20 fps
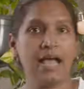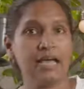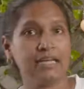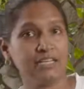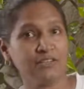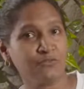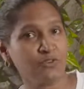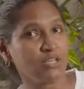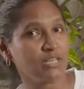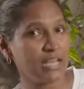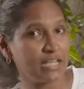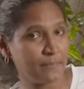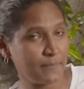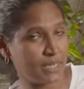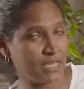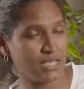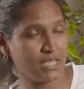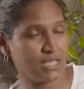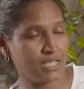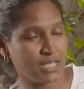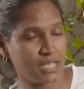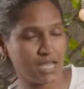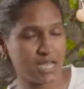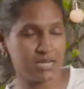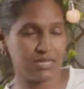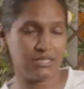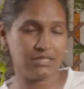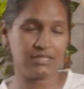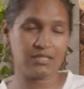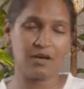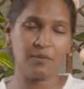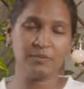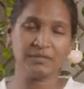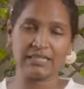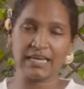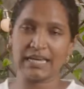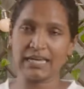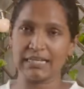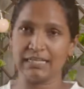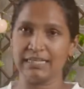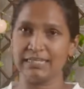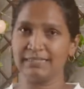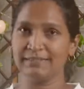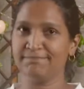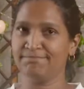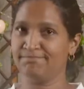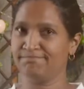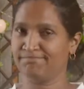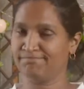And if you're like me and into upcycling,